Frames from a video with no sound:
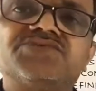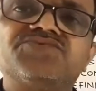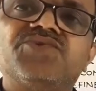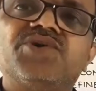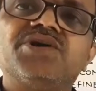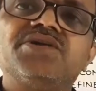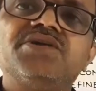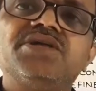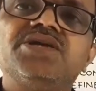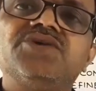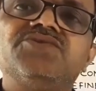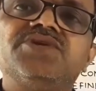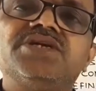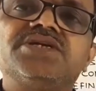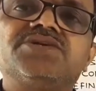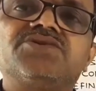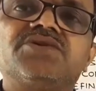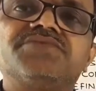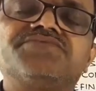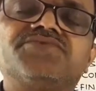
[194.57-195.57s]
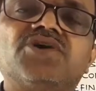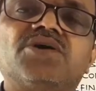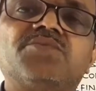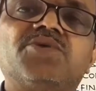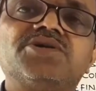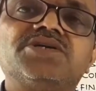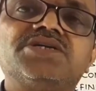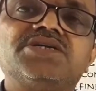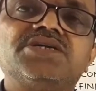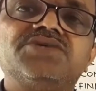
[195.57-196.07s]
one unit of
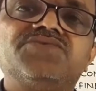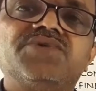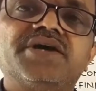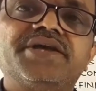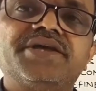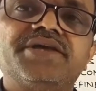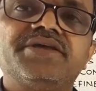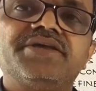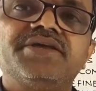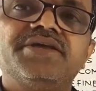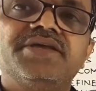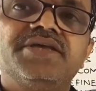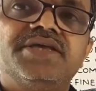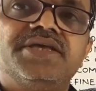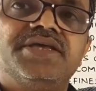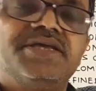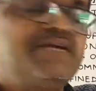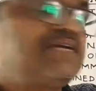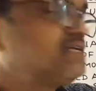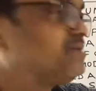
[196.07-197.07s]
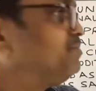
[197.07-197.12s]
commodity Y. It